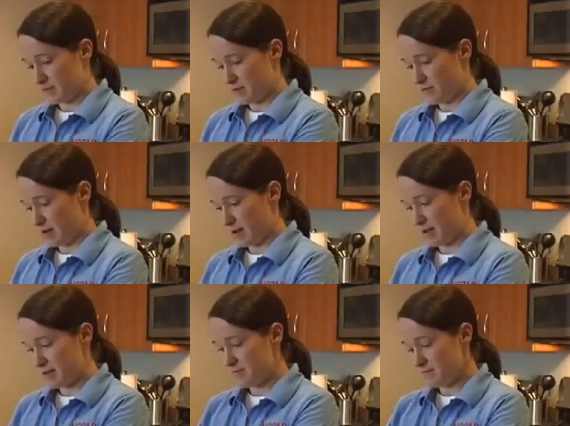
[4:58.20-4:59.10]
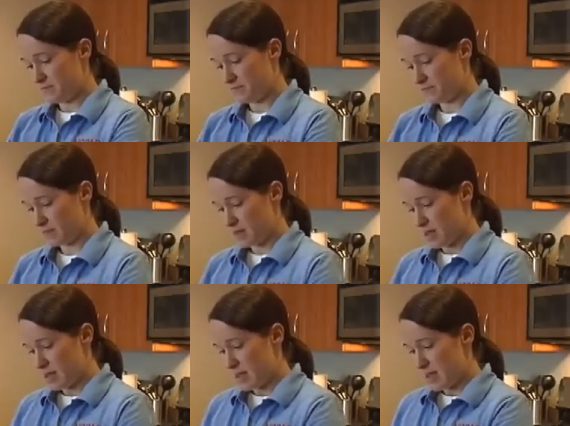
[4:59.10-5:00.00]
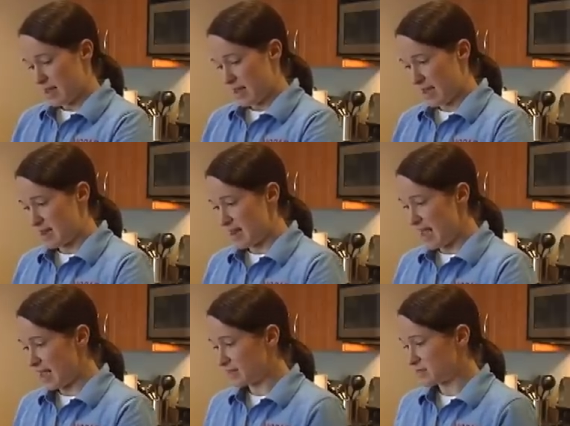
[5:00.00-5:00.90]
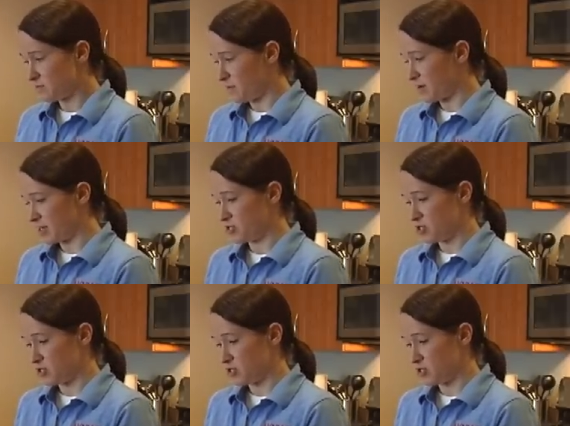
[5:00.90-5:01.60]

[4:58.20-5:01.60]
Okay. And next, what we're going to